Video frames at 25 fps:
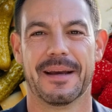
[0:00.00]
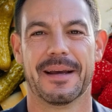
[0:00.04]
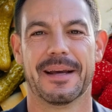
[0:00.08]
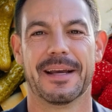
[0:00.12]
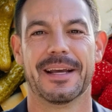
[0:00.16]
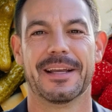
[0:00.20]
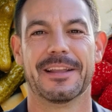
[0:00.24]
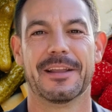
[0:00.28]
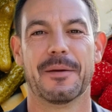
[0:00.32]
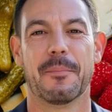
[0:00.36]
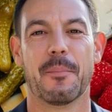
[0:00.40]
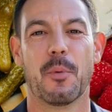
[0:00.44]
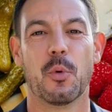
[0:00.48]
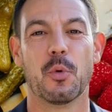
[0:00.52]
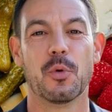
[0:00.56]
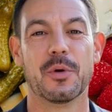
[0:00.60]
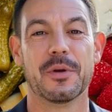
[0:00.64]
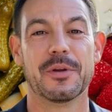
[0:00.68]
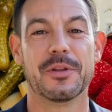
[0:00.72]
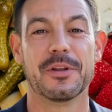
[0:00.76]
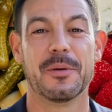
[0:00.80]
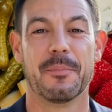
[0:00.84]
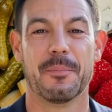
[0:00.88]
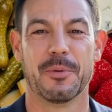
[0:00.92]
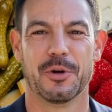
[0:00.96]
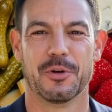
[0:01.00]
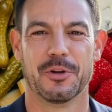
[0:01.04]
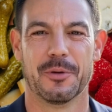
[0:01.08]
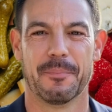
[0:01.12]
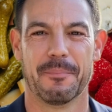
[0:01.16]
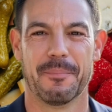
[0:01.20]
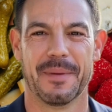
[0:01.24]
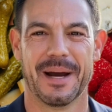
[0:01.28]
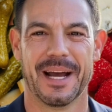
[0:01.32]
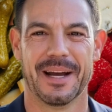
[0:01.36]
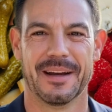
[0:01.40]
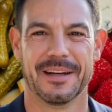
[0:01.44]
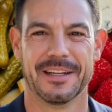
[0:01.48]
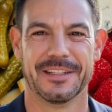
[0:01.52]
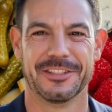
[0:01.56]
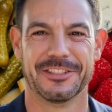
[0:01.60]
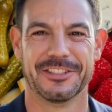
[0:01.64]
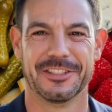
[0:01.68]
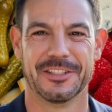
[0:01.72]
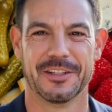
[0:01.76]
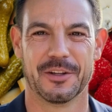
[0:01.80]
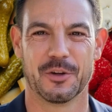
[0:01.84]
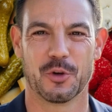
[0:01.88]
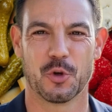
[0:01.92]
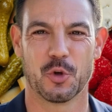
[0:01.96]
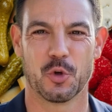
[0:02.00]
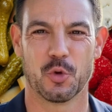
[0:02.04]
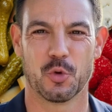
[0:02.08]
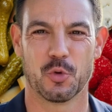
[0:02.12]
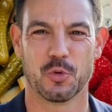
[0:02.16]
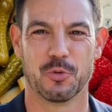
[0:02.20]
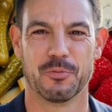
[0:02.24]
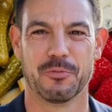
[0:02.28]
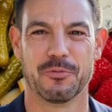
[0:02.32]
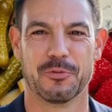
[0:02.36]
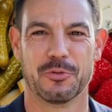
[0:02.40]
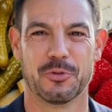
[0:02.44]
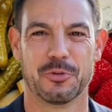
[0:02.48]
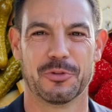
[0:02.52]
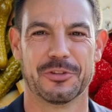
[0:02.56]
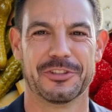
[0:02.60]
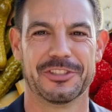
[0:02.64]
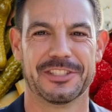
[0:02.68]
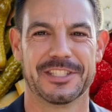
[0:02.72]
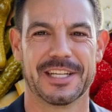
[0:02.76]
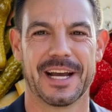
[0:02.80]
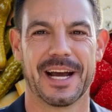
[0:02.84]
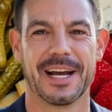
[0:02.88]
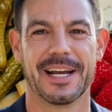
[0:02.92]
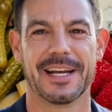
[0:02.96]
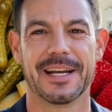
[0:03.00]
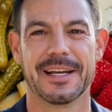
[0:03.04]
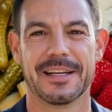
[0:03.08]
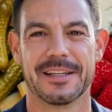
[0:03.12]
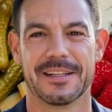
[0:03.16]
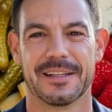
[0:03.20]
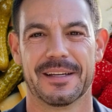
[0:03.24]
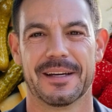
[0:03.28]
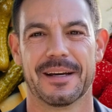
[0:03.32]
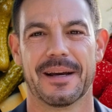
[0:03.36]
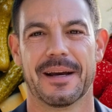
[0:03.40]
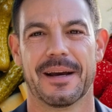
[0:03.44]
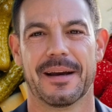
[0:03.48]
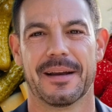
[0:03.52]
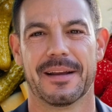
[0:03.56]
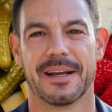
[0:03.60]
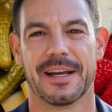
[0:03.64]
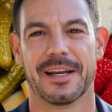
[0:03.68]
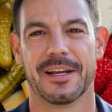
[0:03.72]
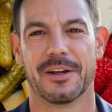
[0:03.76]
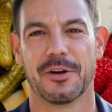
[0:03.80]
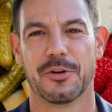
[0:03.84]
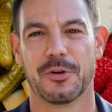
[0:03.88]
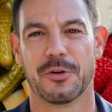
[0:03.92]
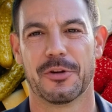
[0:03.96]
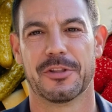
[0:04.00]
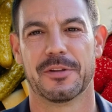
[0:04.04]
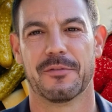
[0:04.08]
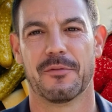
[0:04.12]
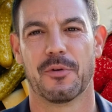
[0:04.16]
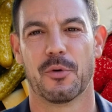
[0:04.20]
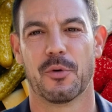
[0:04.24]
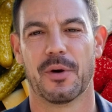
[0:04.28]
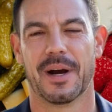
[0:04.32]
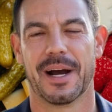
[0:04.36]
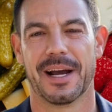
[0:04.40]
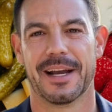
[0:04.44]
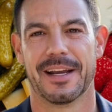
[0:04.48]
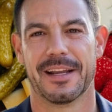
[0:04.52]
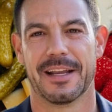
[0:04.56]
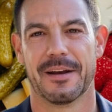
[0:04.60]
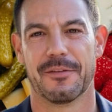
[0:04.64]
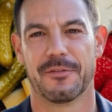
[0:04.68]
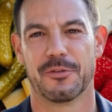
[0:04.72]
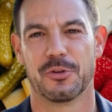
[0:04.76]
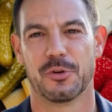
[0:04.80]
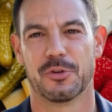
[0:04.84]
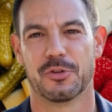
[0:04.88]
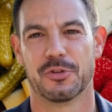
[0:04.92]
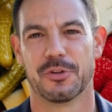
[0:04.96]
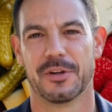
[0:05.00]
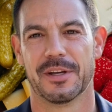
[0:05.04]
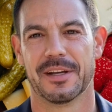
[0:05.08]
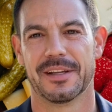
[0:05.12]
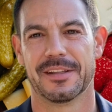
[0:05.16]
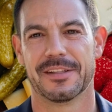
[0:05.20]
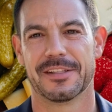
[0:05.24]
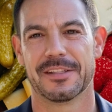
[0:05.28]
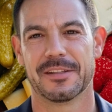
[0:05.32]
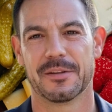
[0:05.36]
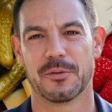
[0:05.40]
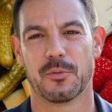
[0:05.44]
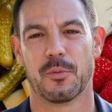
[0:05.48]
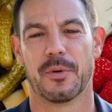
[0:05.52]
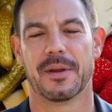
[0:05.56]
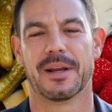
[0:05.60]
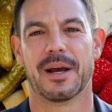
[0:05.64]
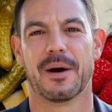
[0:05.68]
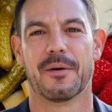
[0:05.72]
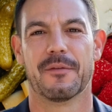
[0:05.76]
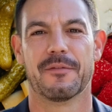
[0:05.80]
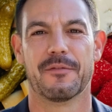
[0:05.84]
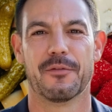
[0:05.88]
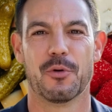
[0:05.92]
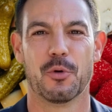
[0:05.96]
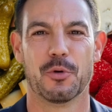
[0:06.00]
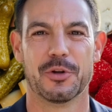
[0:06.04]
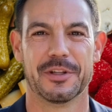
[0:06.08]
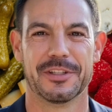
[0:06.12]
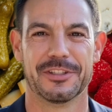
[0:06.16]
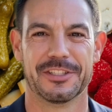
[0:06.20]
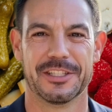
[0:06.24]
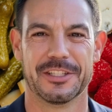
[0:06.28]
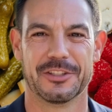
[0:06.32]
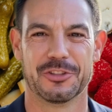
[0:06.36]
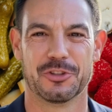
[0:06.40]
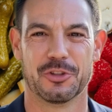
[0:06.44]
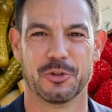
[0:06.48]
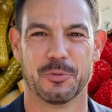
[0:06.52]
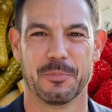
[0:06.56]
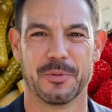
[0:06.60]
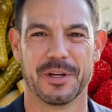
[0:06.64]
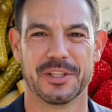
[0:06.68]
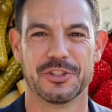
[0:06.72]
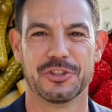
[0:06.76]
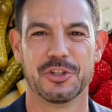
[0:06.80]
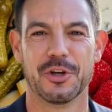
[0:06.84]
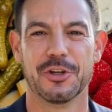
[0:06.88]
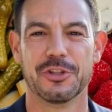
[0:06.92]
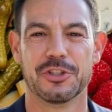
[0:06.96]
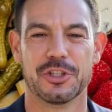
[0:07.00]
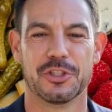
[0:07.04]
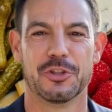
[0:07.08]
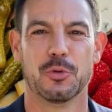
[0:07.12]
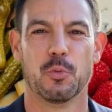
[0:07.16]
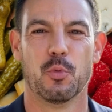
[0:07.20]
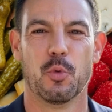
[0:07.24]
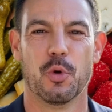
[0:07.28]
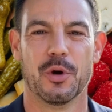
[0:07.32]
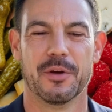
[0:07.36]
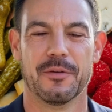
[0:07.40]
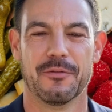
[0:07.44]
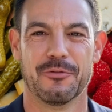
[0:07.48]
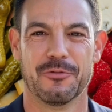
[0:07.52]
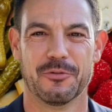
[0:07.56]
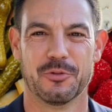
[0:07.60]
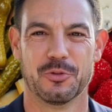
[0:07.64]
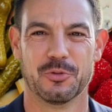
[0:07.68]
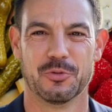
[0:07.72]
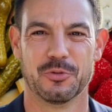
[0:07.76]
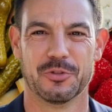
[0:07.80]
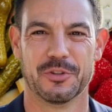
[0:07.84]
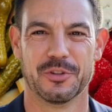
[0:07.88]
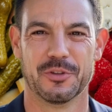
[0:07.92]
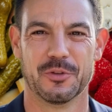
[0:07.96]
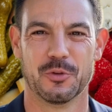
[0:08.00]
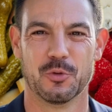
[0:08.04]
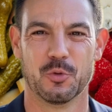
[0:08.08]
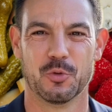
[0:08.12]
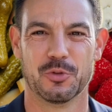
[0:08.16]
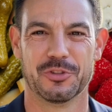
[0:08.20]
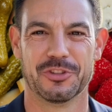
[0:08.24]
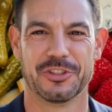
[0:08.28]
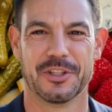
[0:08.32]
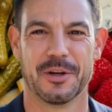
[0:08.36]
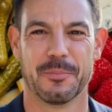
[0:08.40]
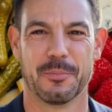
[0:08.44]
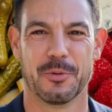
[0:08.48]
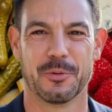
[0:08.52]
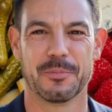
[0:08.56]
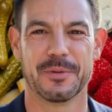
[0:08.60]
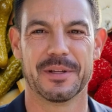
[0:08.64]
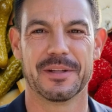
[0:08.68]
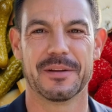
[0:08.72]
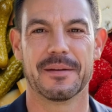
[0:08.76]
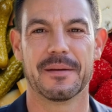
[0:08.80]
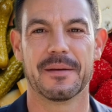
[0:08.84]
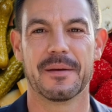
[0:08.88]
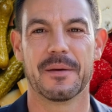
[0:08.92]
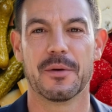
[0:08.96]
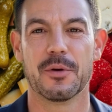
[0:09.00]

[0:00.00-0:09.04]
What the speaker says: It's important to build a balanced, whole foods diet that includes a variety of nutrients without focusing too much on just one food or supplement.